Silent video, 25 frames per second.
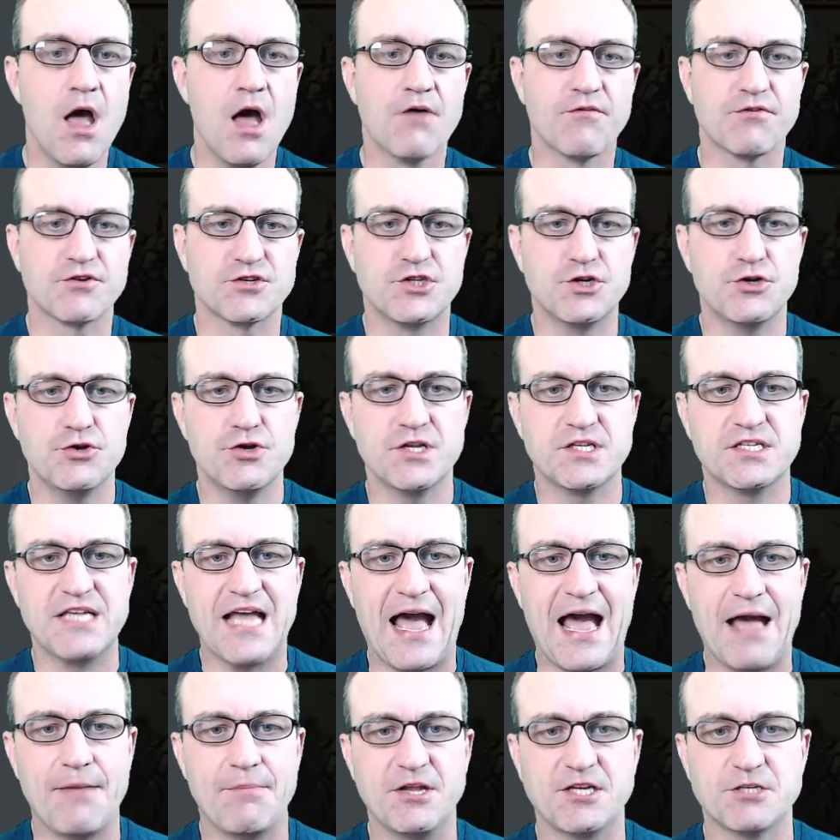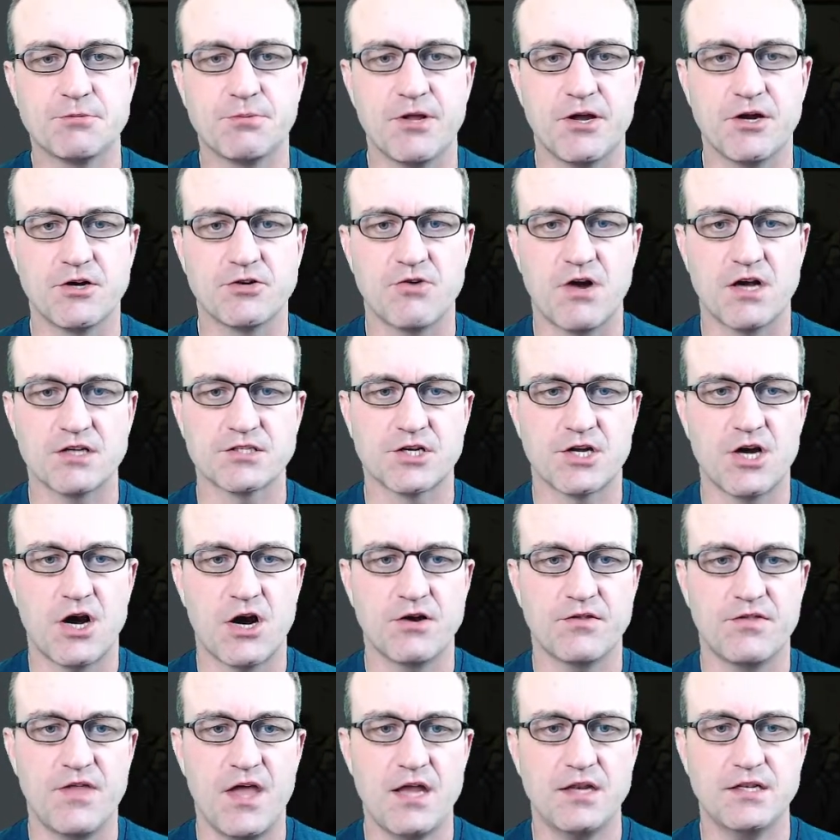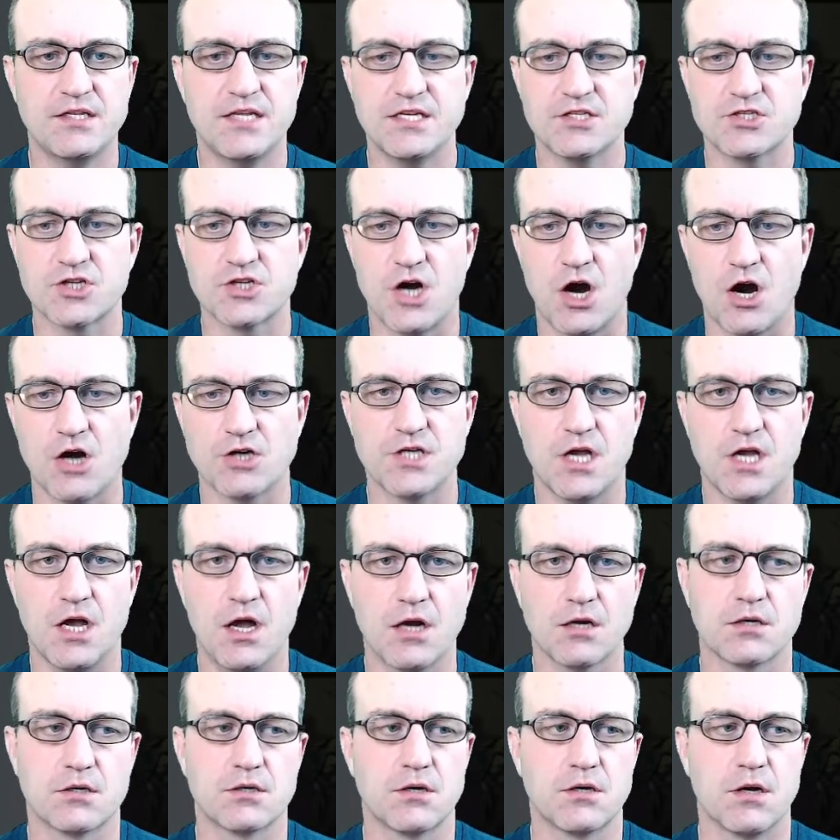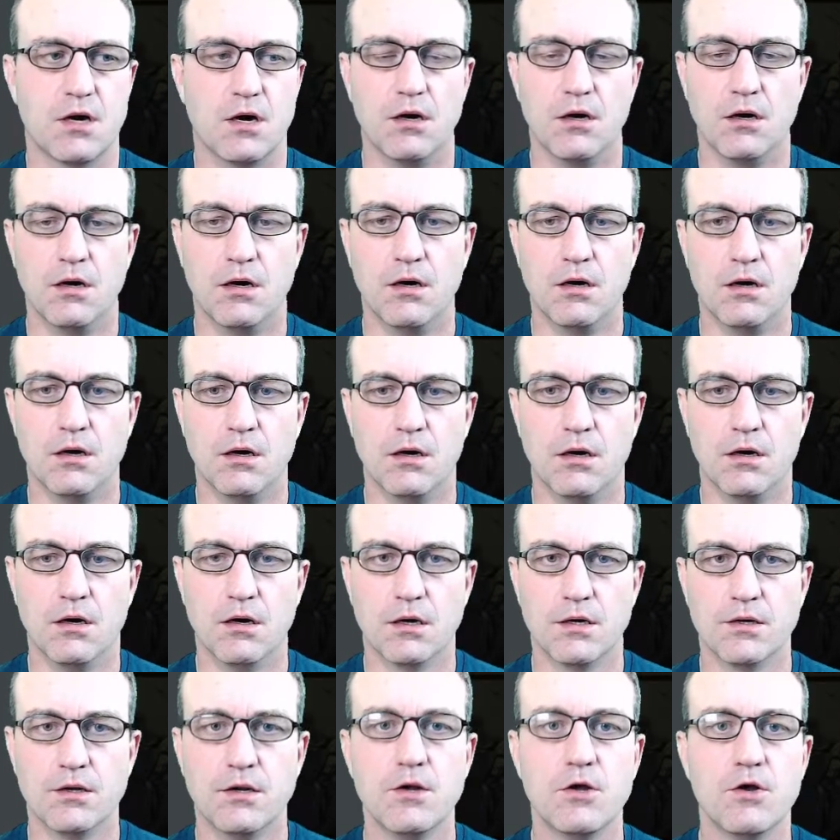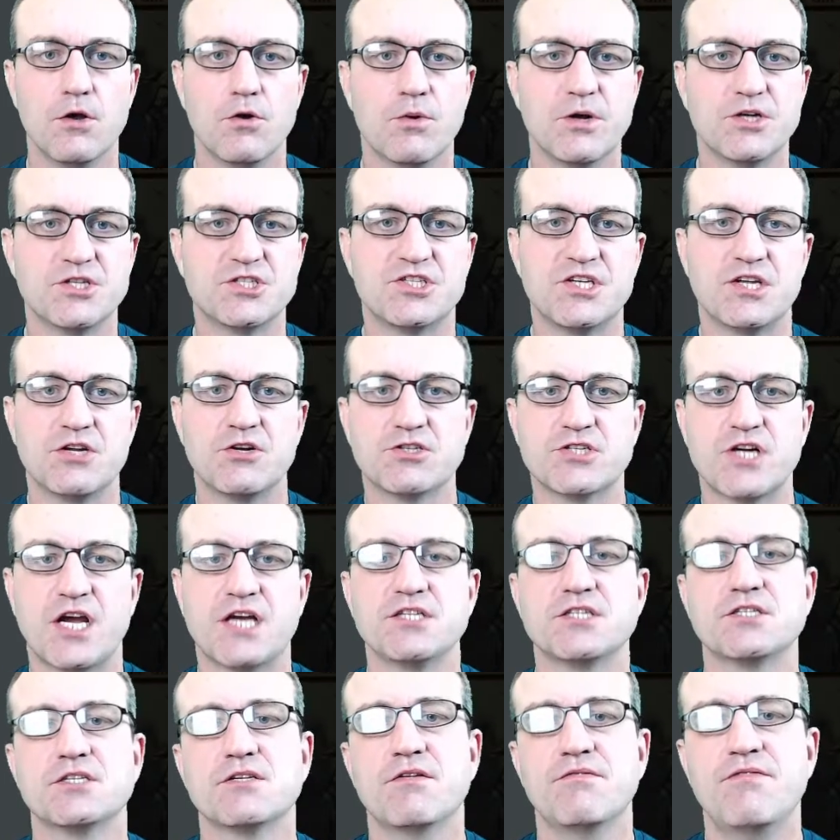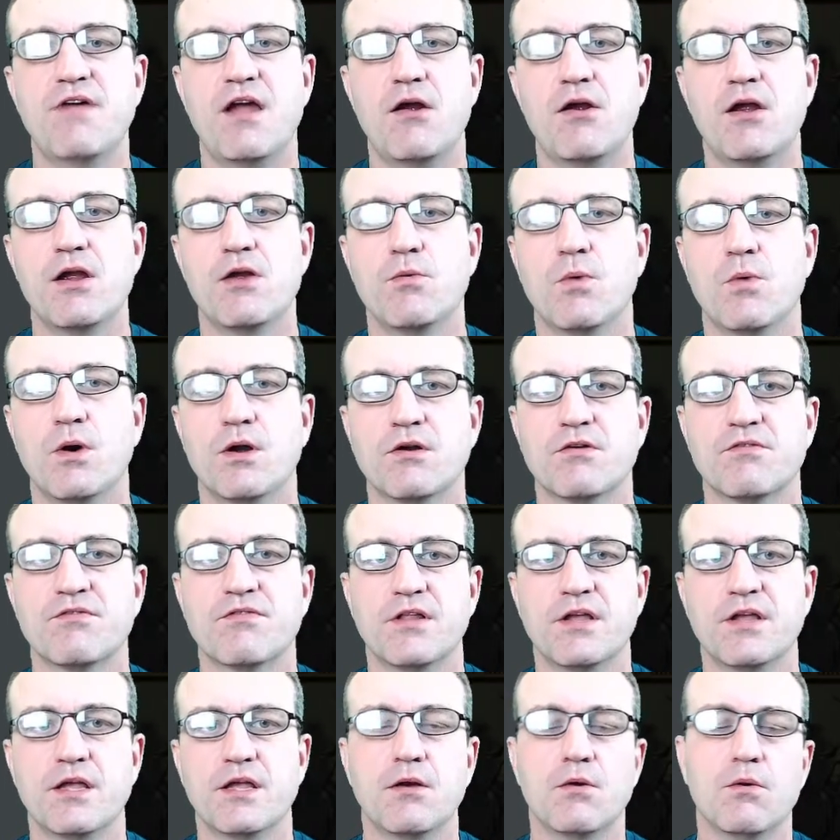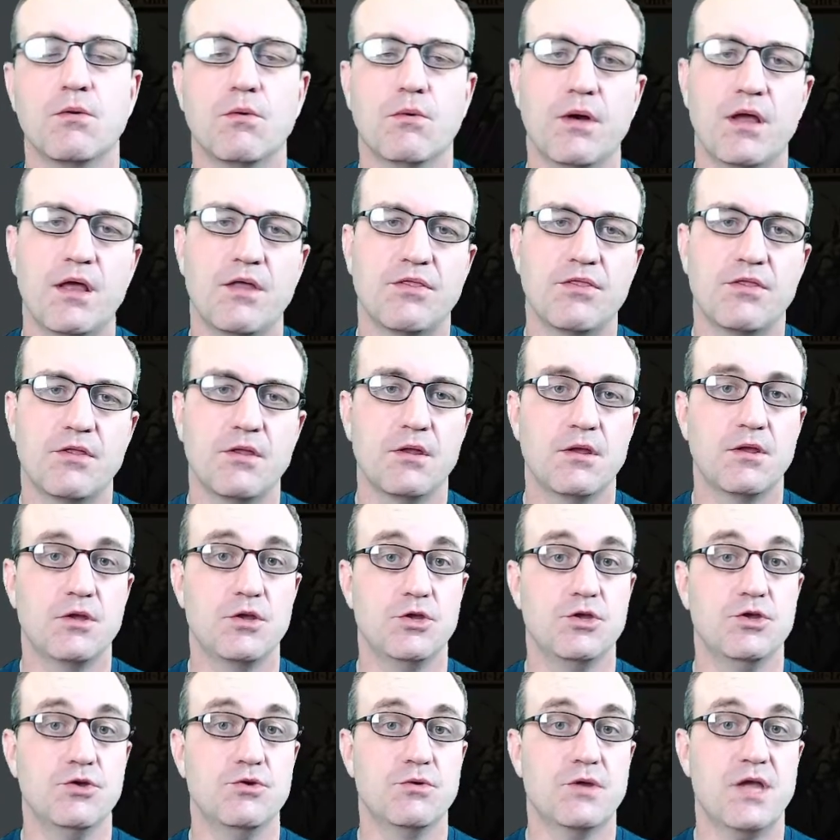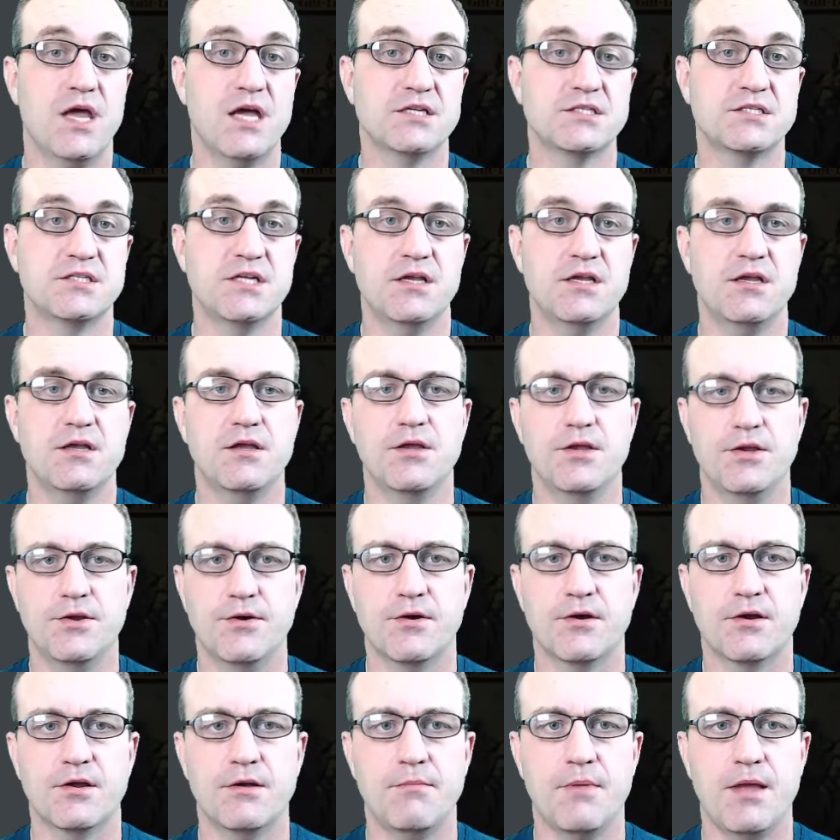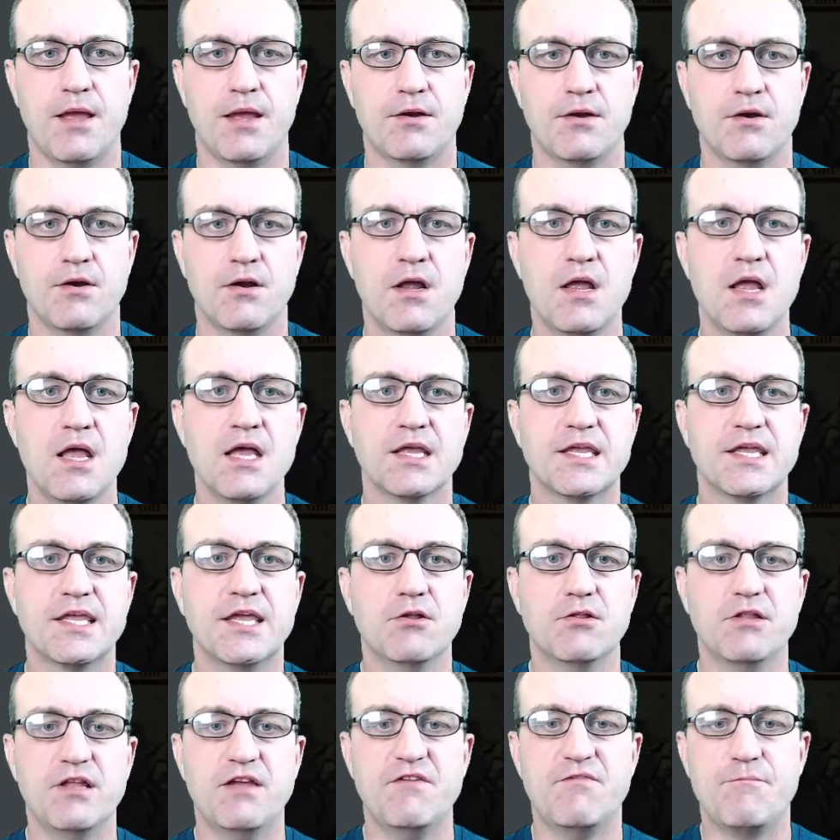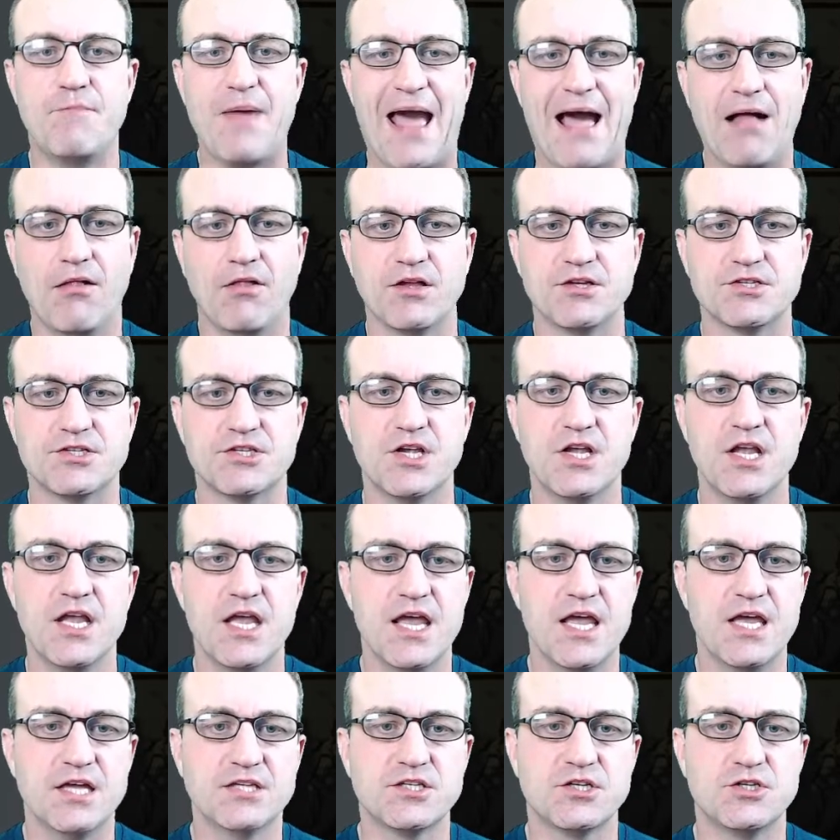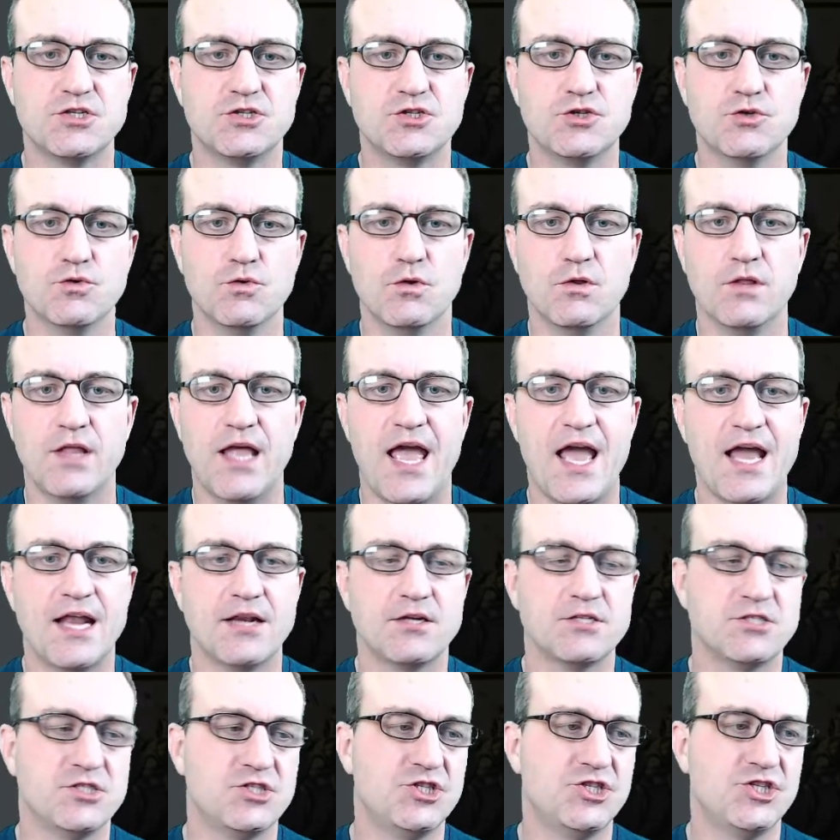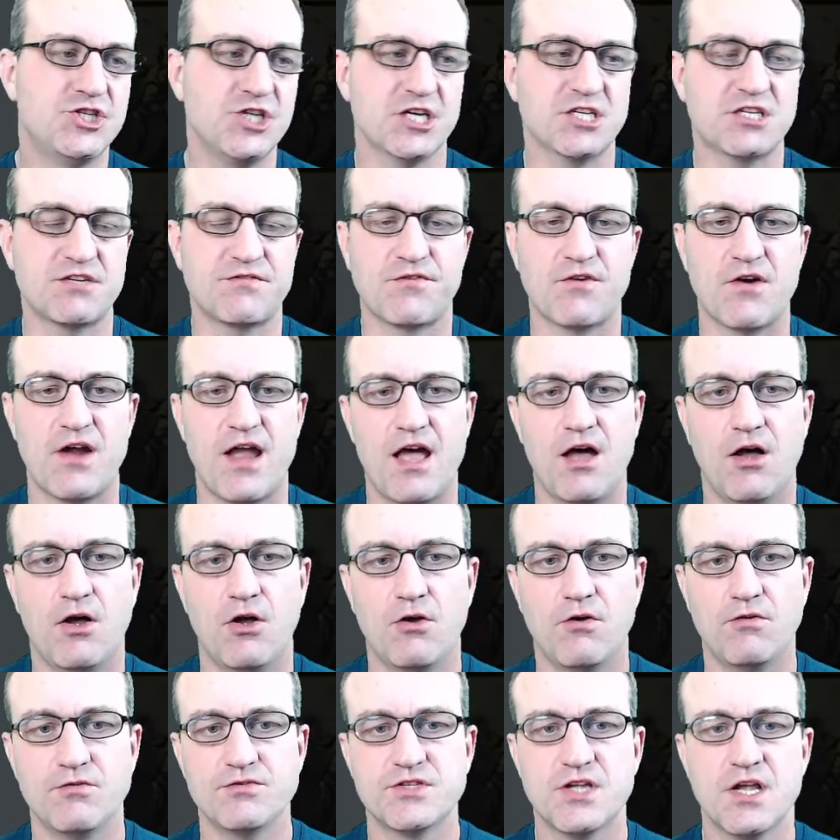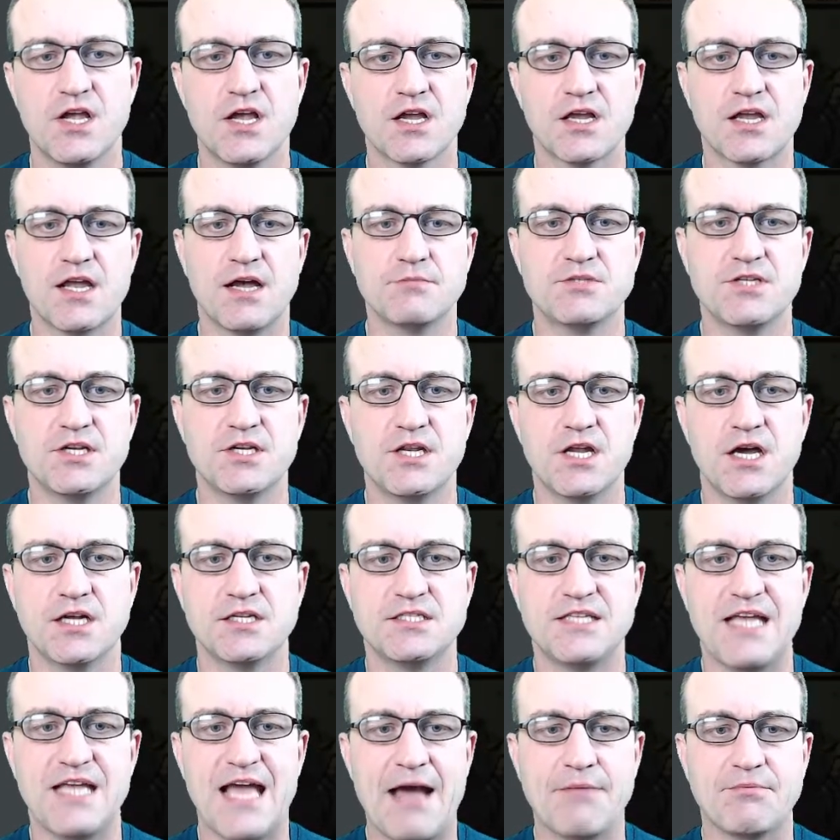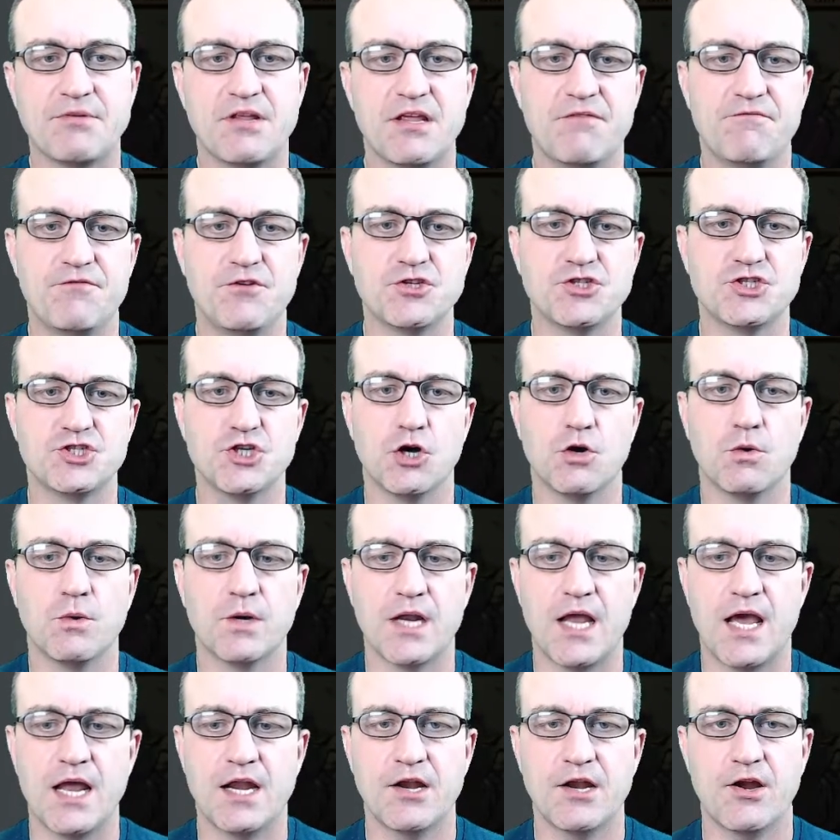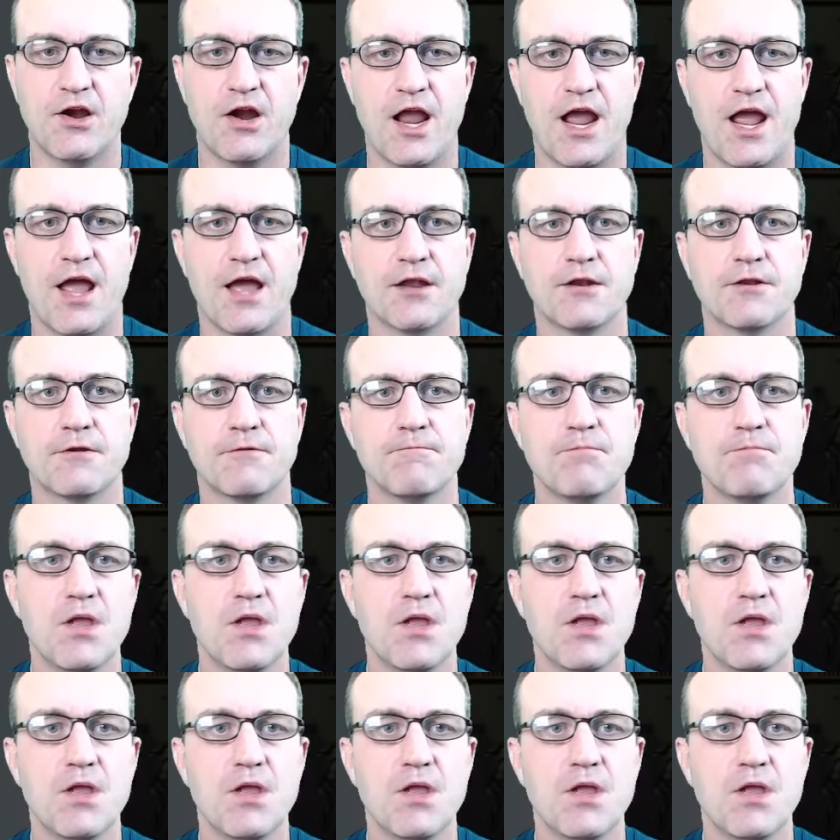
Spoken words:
For 2, you tap. Each player draws a card, then discards a card, which synergizes very wonderfully with, you guessed it, your commander. Gilt-Leaf Palace is a dual land just for elves. Comes in untapped if you show one out of your hand.